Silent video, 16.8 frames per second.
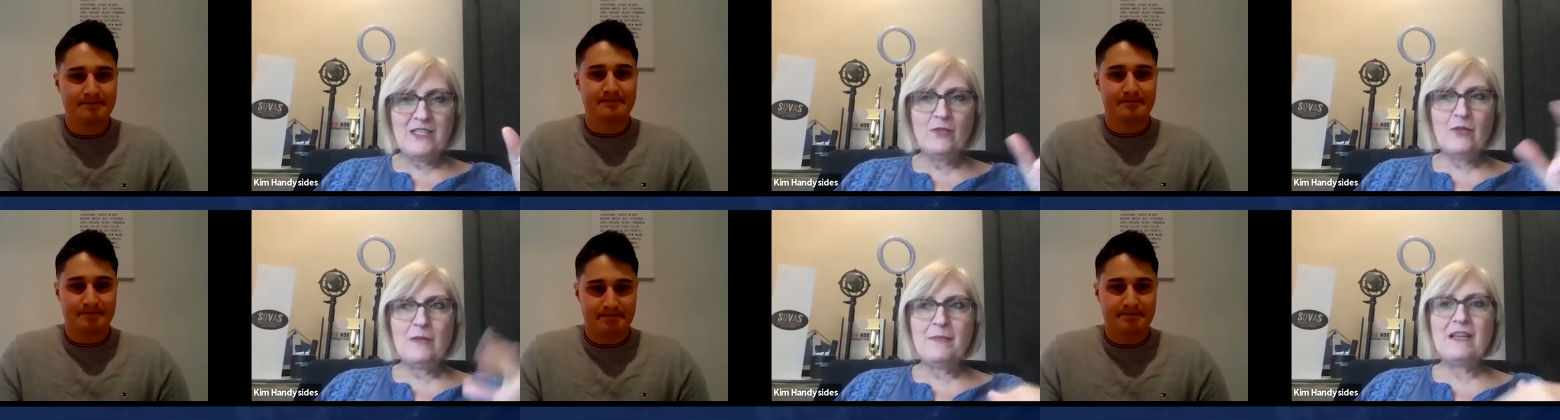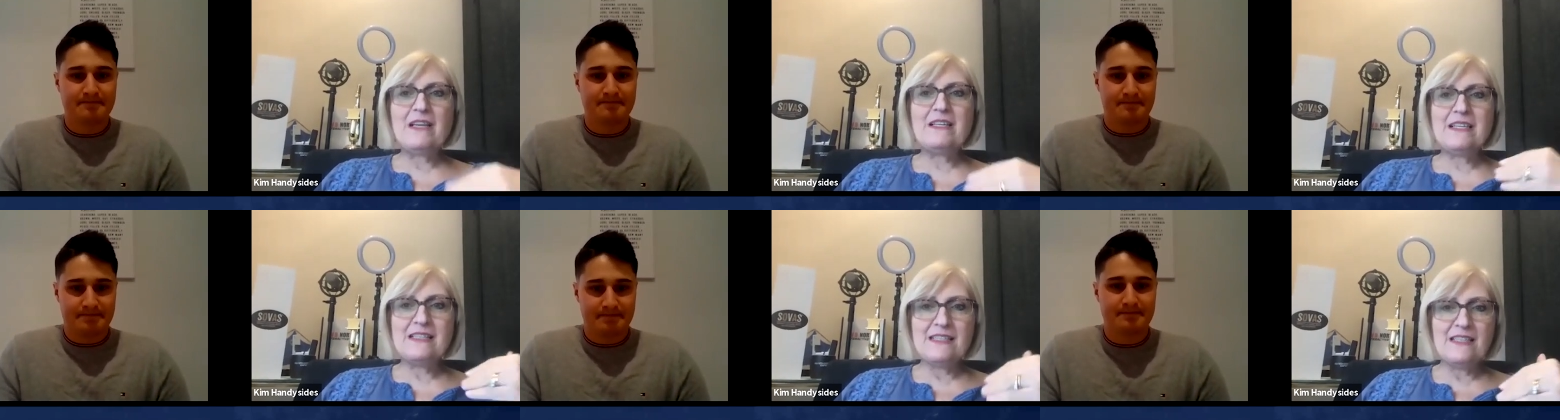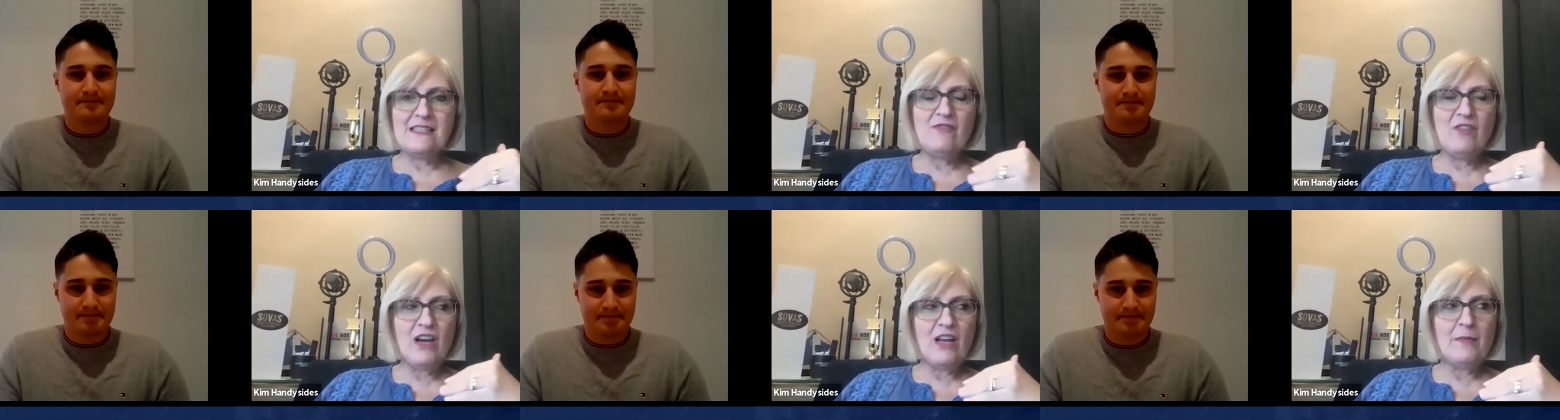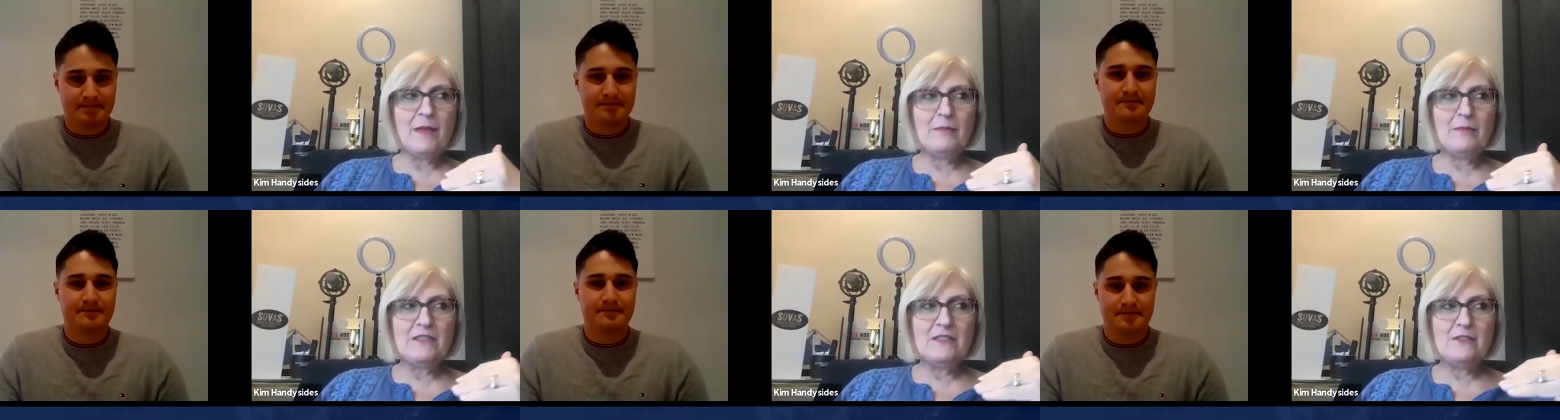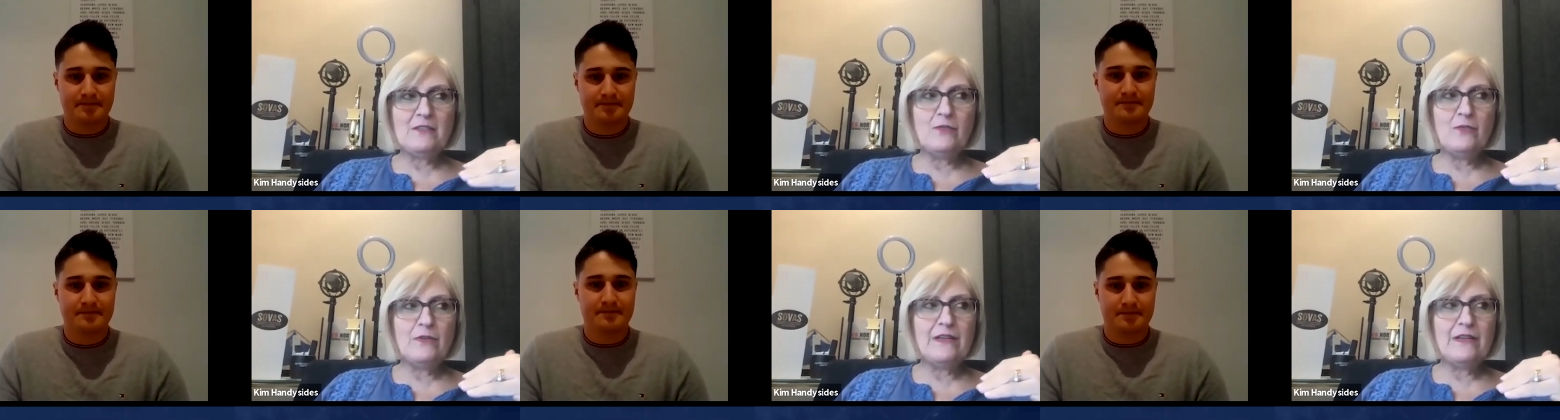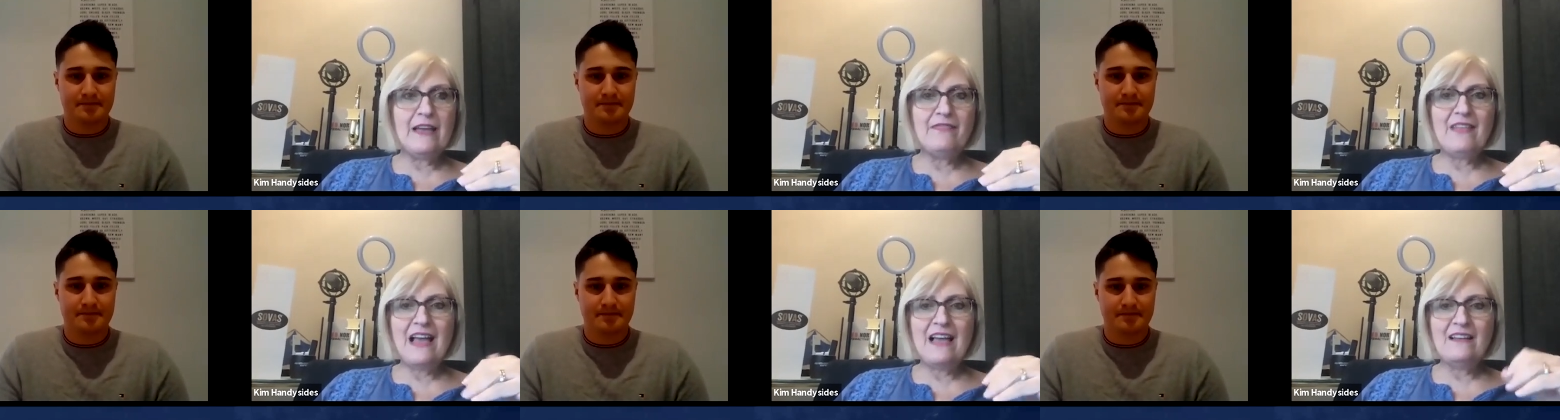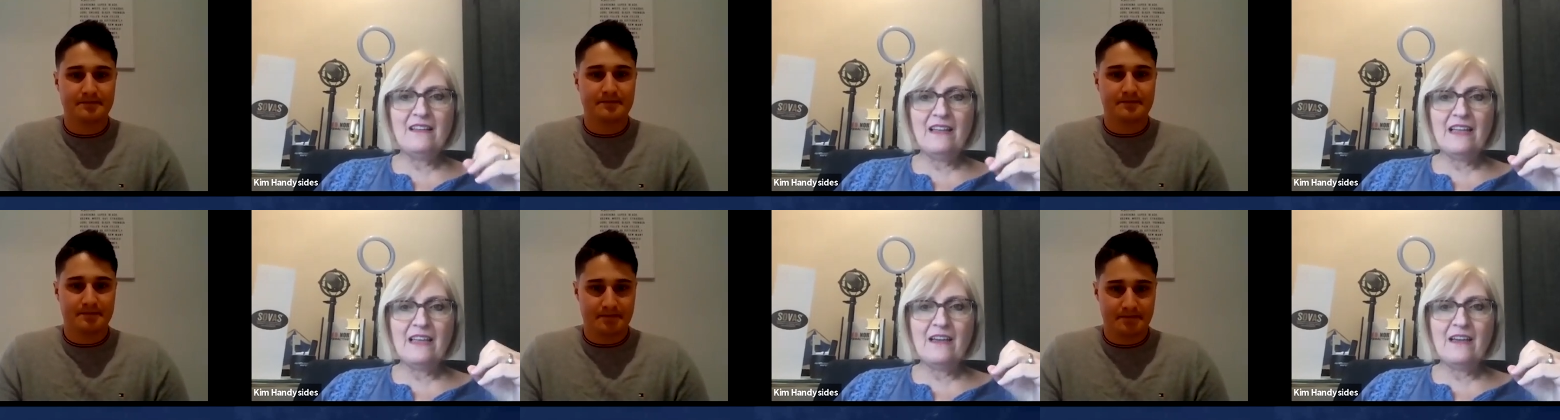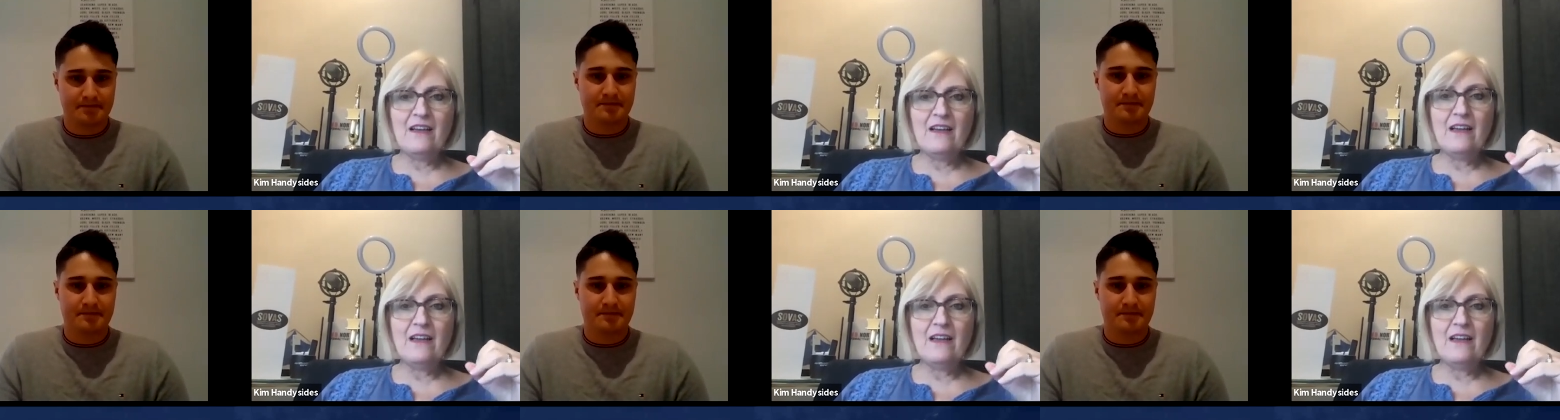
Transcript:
Speaker 1: to it, because it's, you've got to be able to get that. Like